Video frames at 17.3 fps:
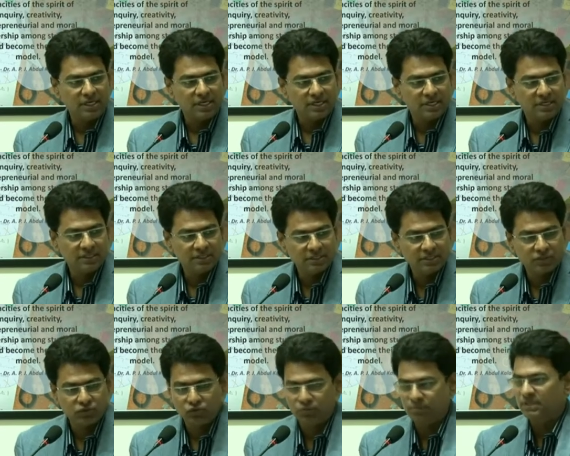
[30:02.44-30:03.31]

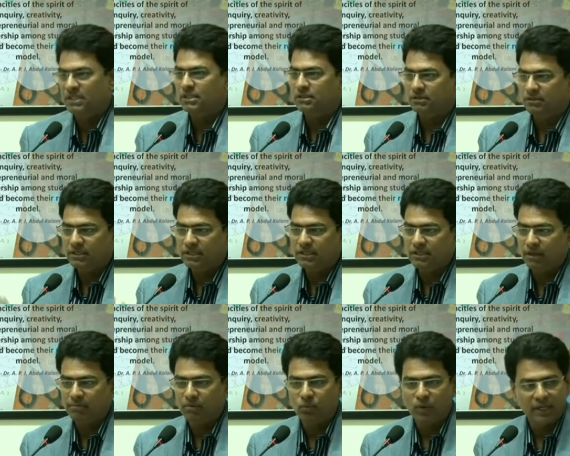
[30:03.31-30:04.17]
years to be the
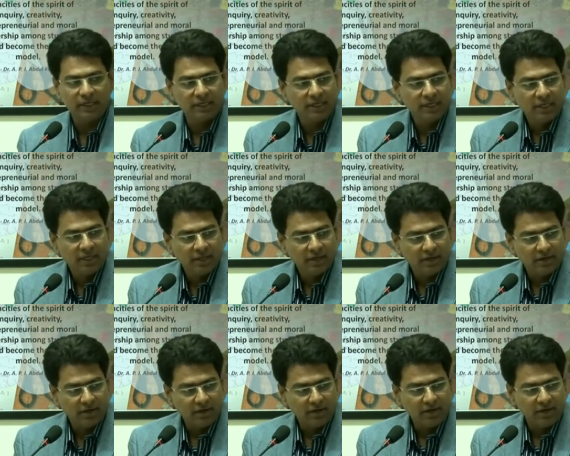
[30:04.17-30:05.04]
number one
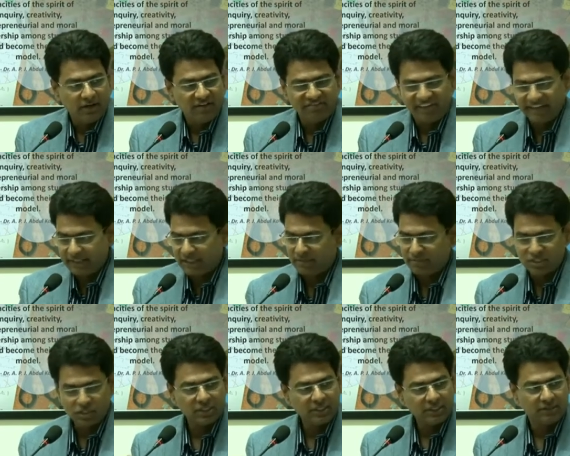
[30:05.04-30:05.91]
uh, fighting
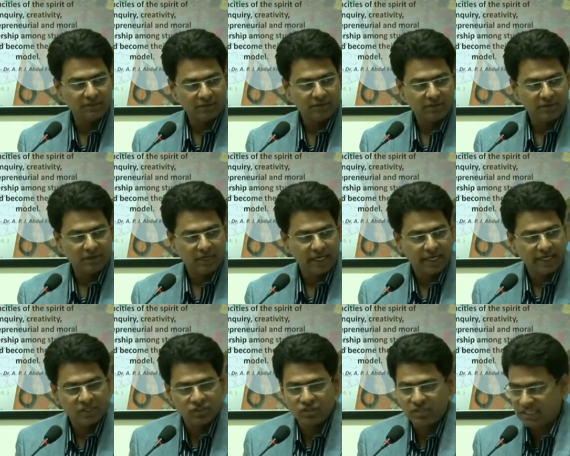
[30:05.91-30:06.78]
machine
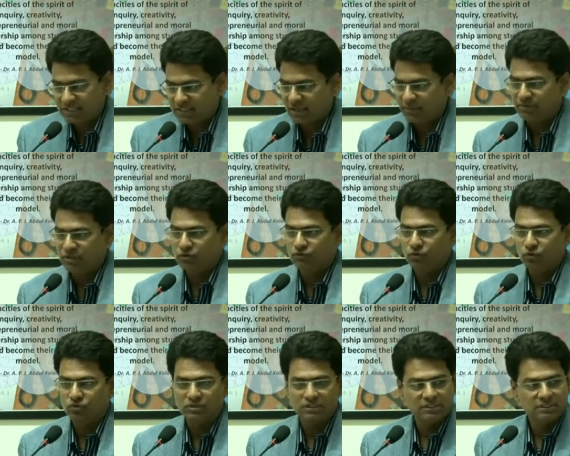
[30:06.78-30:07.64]
against established
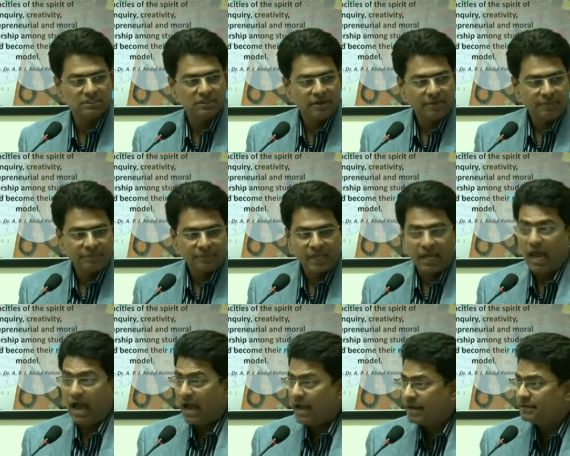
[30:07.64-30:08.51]
forces.
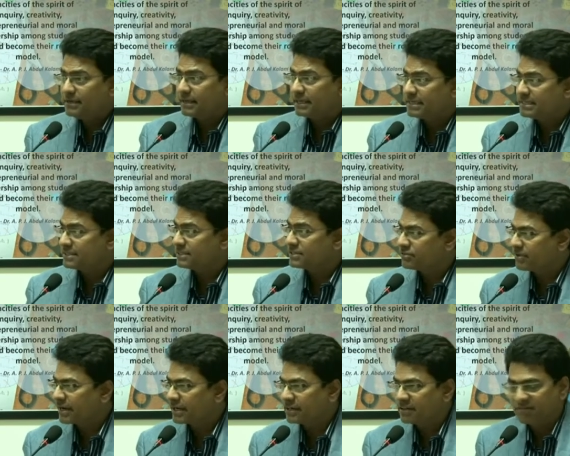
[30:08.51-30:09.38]
And it is
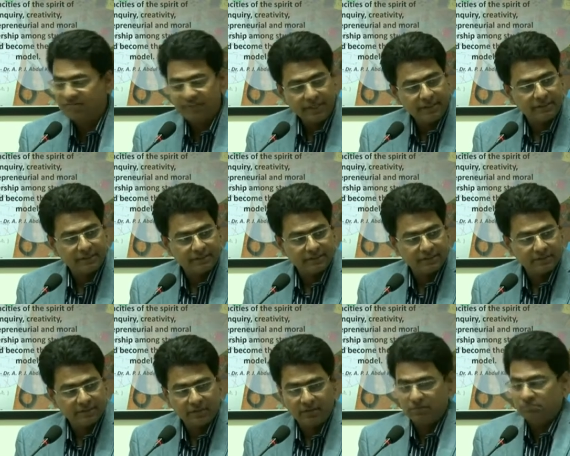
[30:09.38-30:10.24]
attracting fighters.
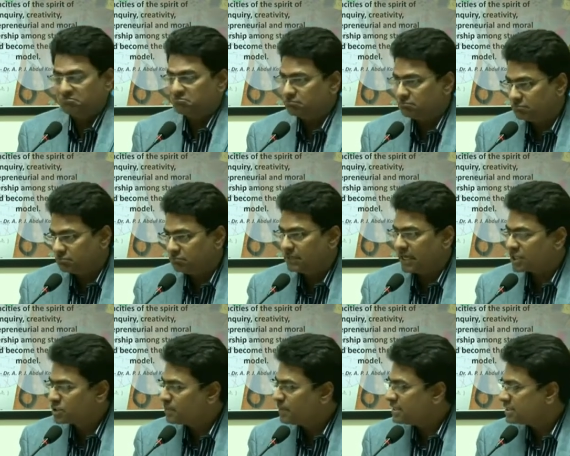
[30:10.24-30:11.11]

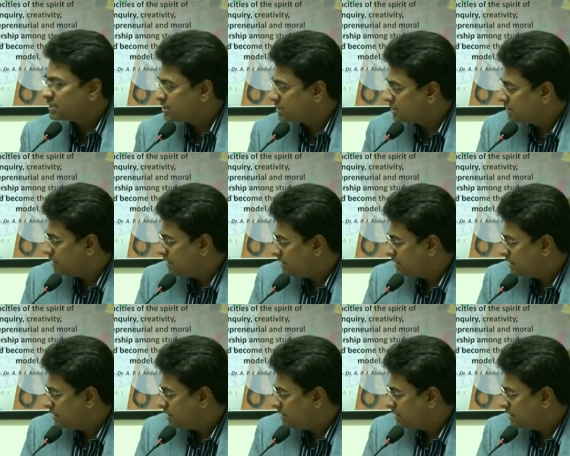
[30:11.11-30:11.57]
Experts,